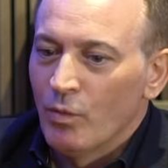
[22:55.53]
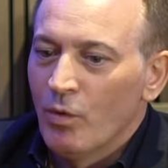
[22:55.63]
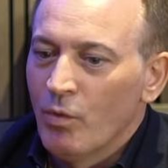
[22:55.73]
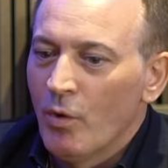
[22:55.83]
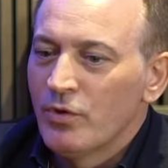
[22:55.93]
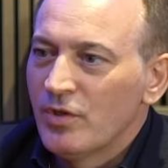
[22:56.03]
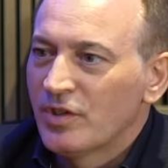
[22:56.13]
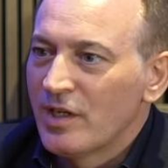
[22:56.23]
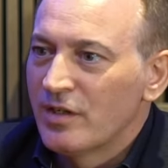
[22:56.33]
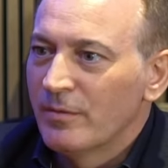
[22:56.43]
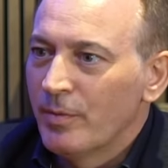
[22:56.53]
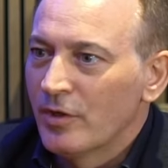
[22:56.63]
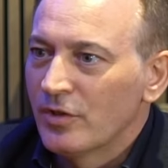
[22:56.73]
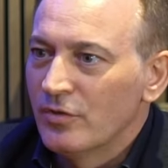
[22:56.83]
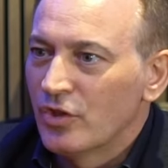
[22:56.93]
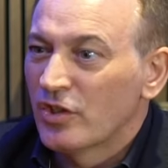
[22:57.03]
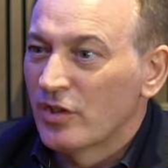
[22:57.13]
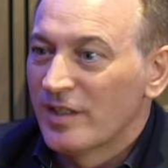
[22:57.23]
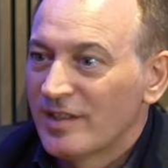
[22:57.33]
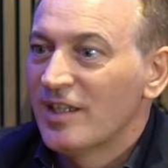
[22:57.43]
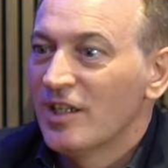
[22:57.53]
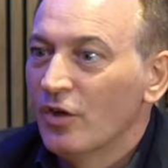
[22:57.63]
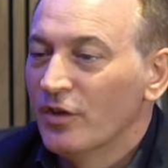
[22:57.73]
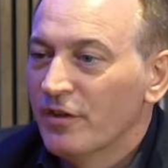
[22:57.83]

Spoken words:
What would you say to the person who's just sitting on the